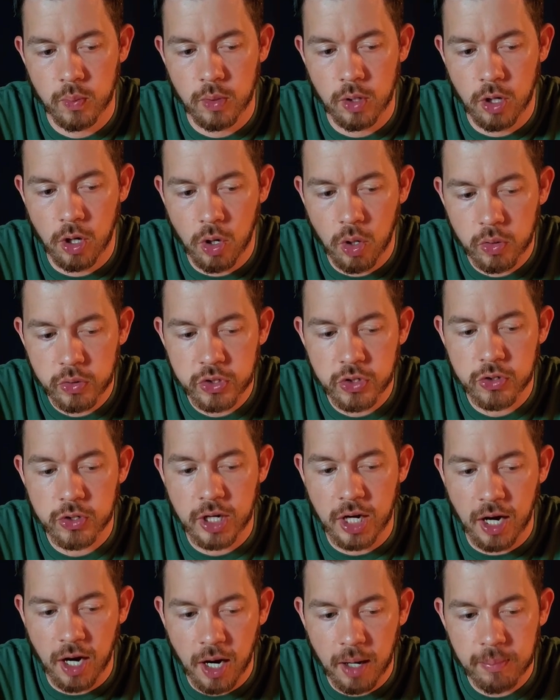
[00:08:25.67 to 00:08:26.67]
all your
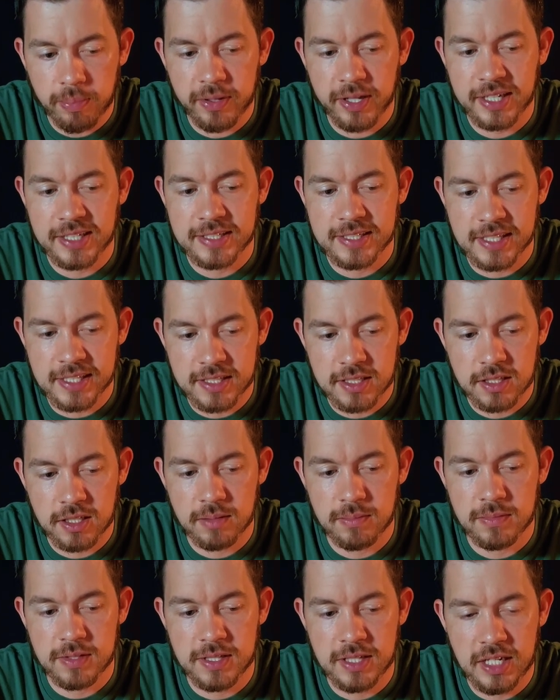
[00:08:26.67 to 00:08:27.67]
complex
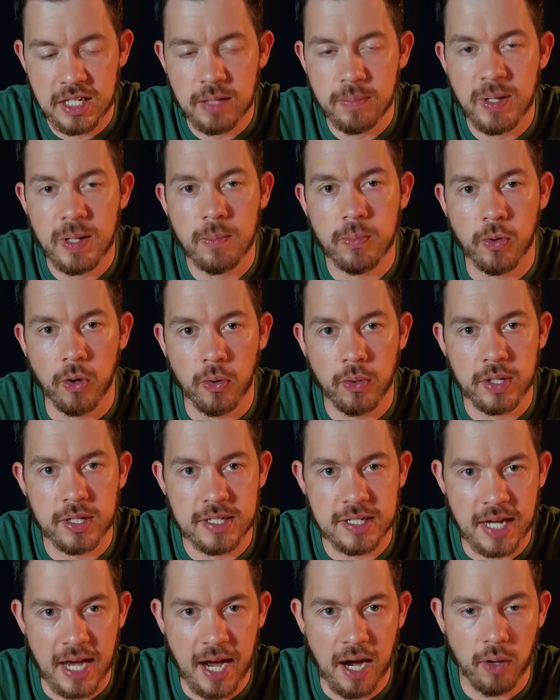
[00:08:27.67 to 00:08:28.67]
systems need to be broken
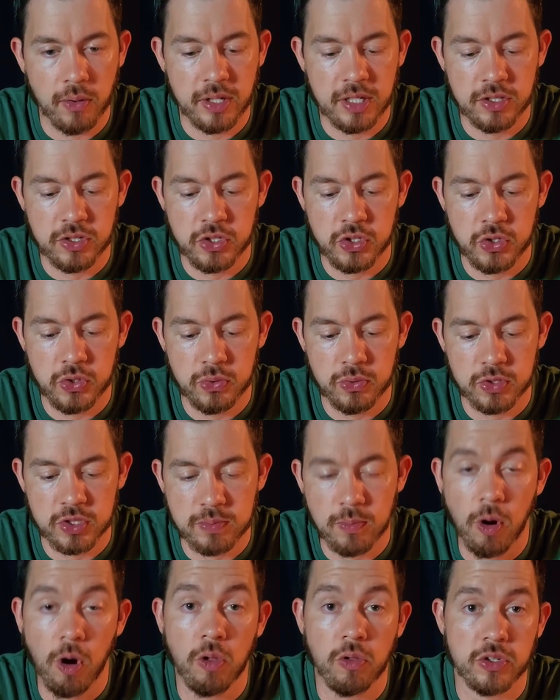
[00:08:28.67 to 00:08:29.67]
down into
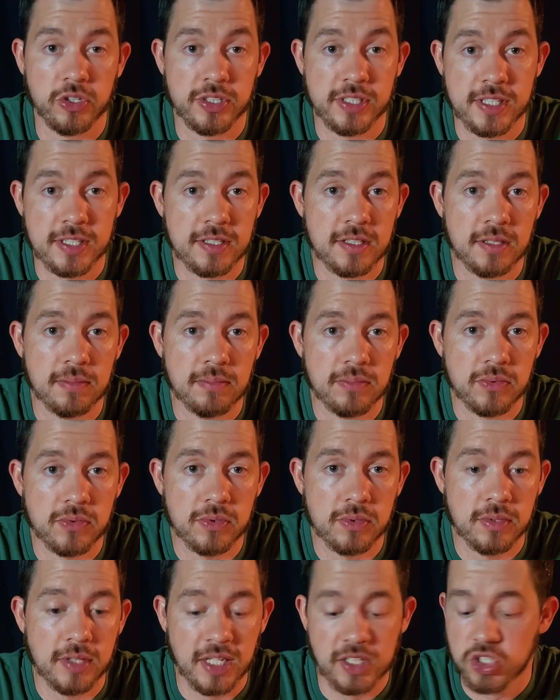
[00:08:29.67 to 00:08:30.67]
smaller
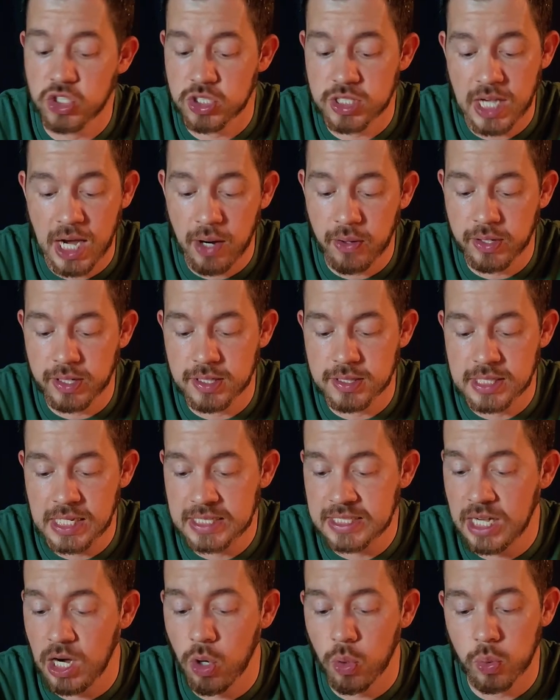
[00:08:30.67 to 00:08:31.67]
systems. That's just how it is.
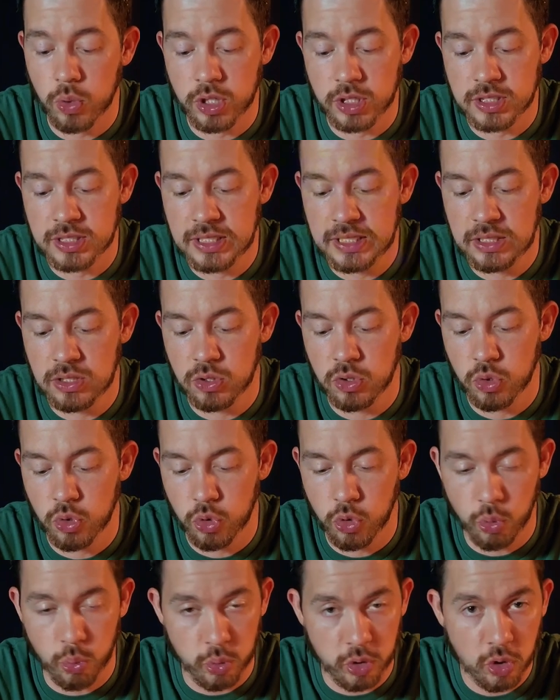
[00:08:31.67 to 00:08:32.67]
That's how it works in
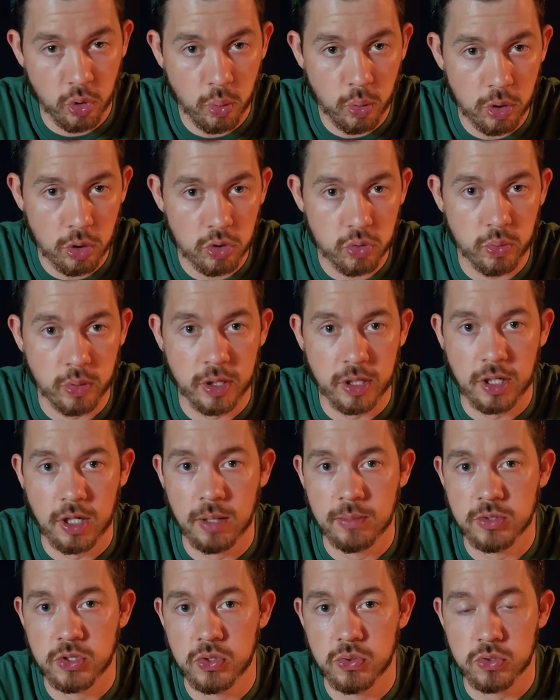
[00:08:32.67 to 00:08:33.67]
the real world when it
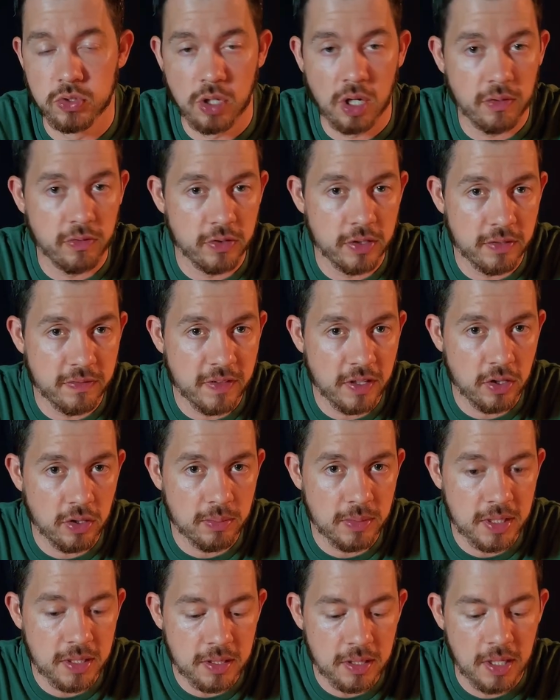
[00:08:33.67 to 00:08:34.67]
comes to software
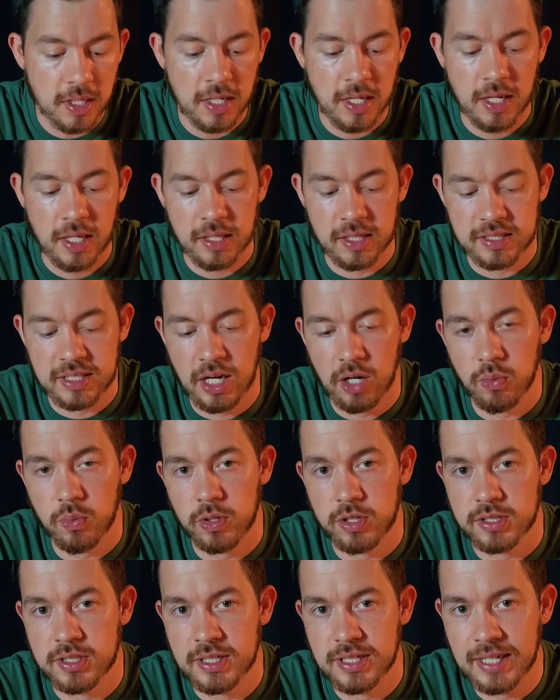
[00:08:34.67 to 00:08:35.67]
development. That's how it
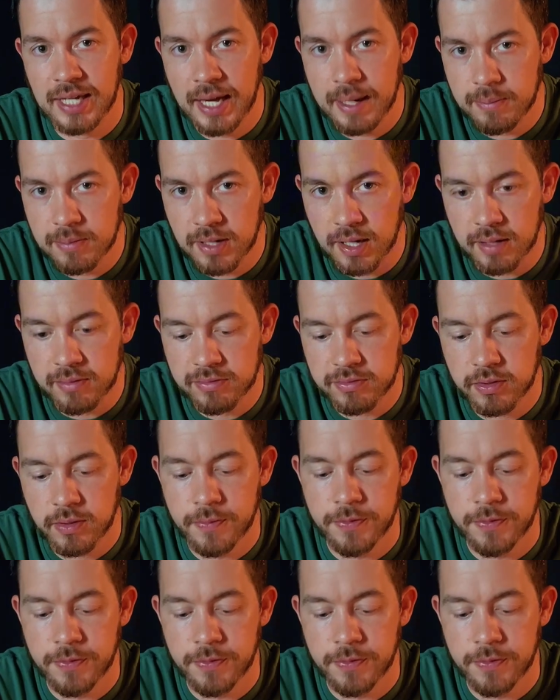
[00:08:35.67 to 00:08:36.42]
works in game dev.